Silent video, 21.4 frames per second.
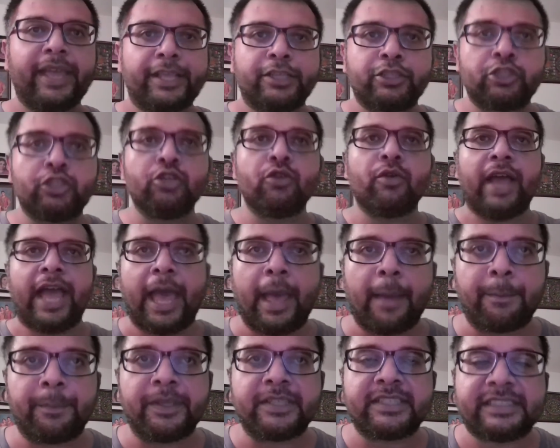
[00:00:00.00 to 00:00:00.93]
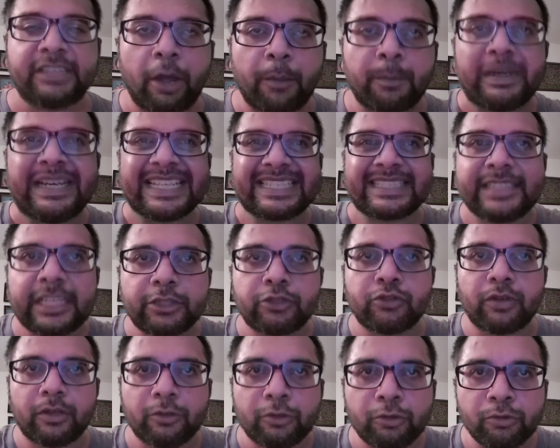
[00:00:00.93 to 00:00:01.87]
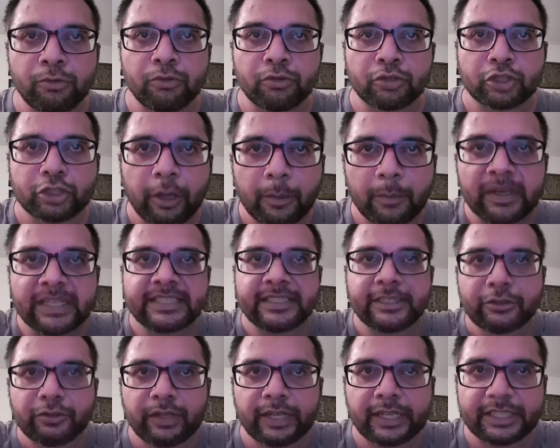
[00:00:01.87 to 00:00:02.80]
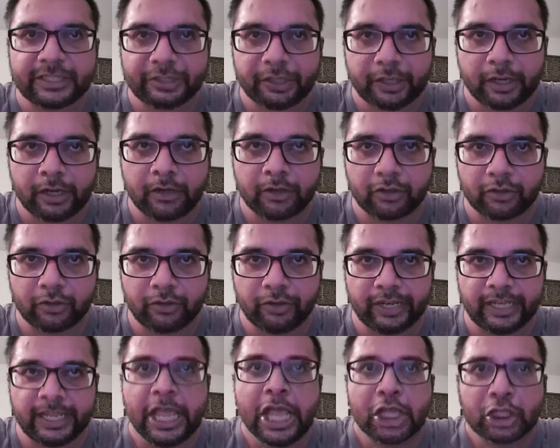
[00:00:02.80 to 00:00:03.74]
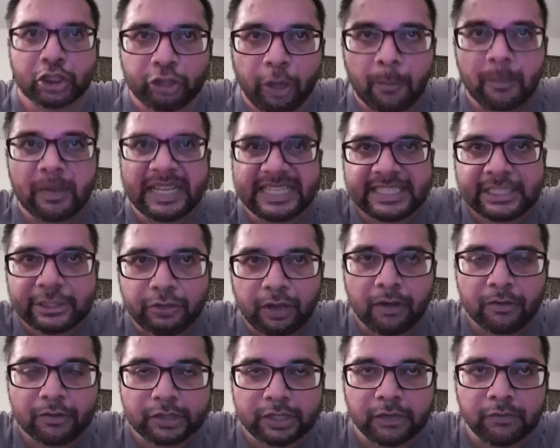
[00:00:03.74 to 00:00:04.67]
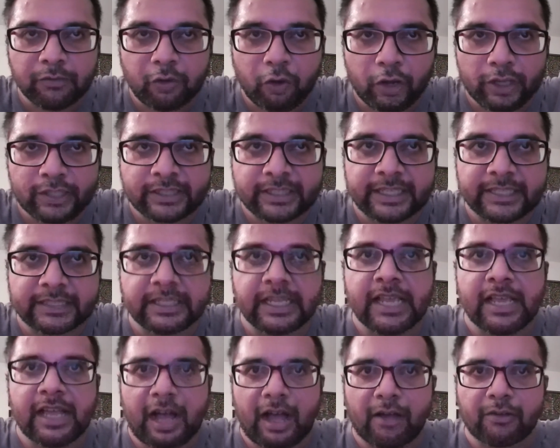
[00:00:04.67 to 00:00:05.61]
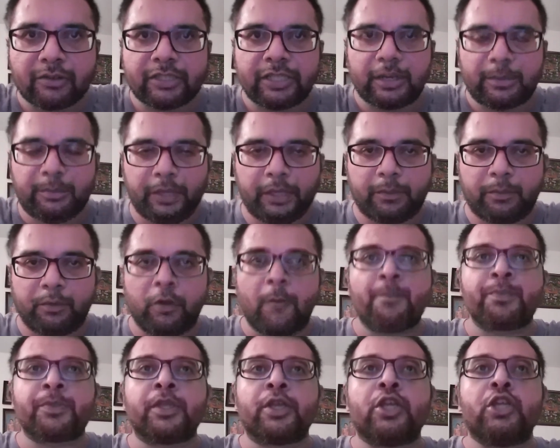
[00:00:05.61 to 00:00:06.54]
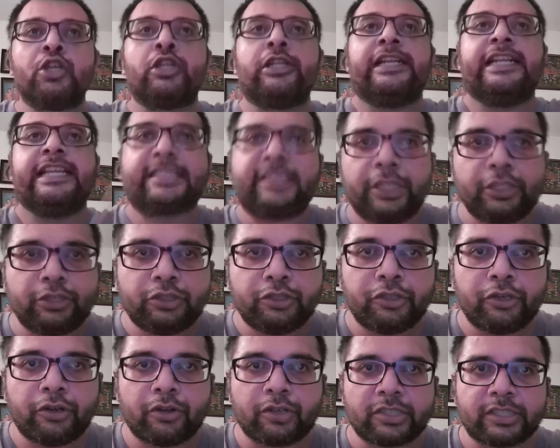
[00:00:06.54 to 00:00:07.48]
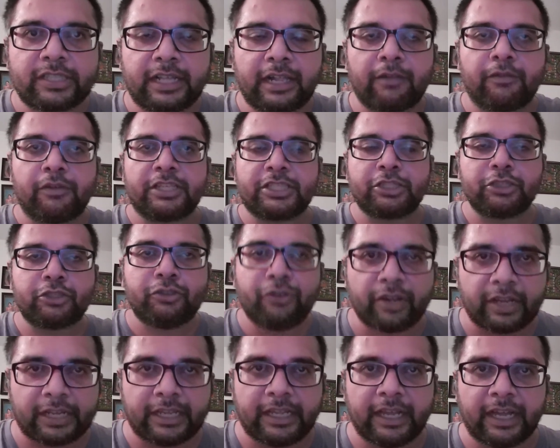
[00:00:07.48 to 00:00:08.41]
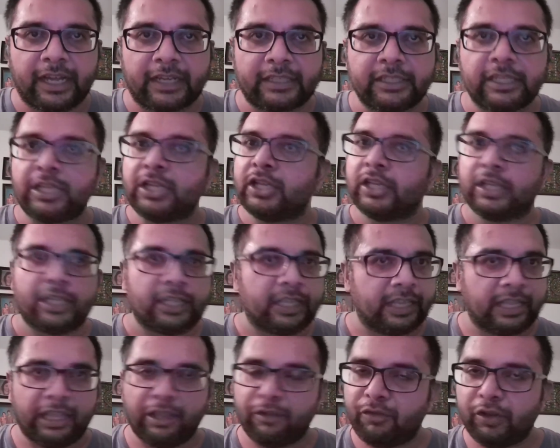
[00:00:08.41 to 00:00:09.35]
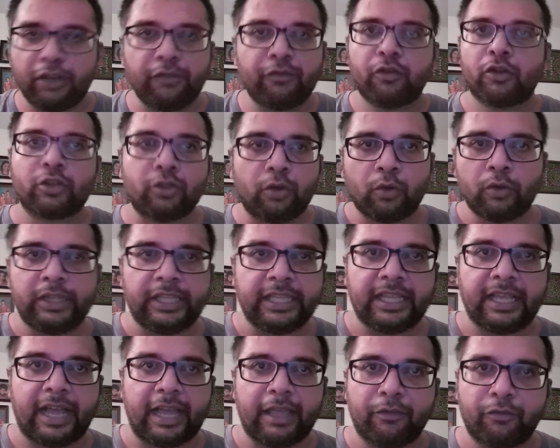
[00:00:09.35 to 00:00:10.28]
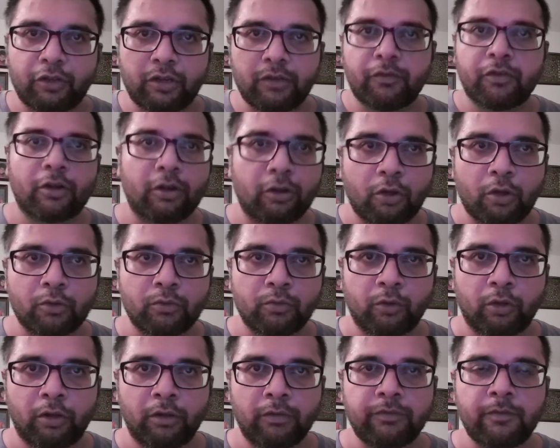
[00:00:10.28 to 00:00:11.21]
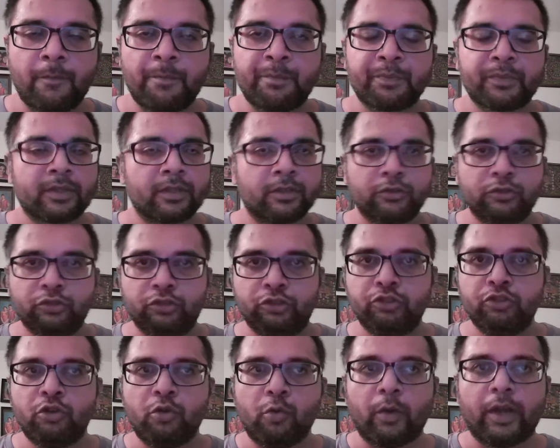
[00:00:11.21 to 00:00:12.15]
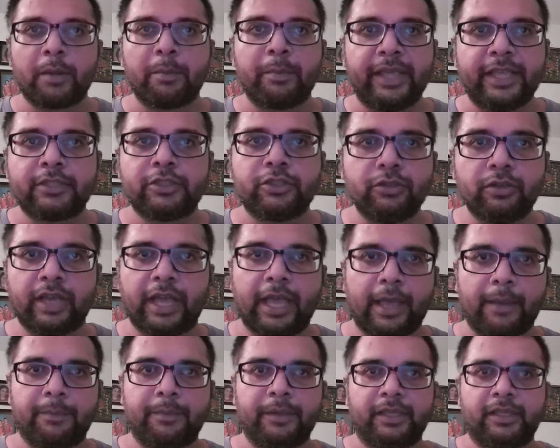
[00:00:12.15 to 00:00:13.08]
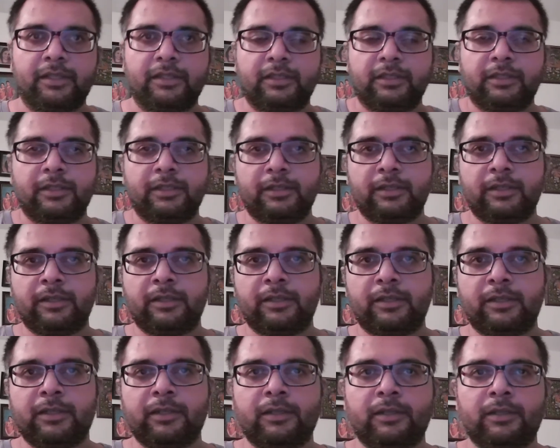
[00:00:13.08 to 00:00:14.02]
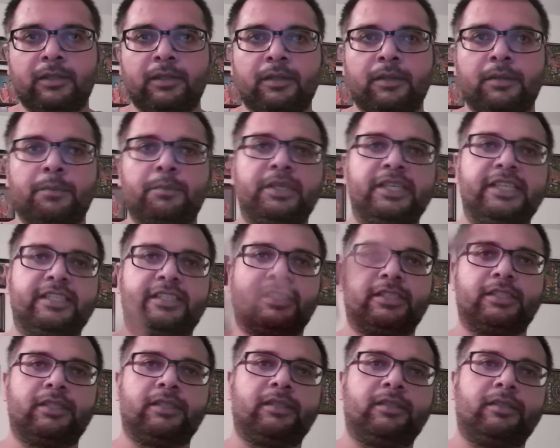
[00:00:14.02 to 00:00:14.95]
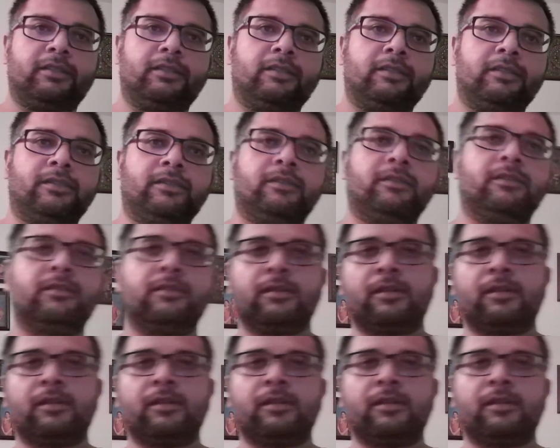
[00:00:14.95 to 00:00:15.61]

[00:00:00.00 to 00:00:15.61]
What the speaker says: Do what makes you happy. Stop listening to a guru. Stop listening to external authority. Stop listening to outside voices, outside people. Listen to yourself. Listen to your gut. Even if you're the only guy, even if you're a lone wolf, do what makes you happy. Peace.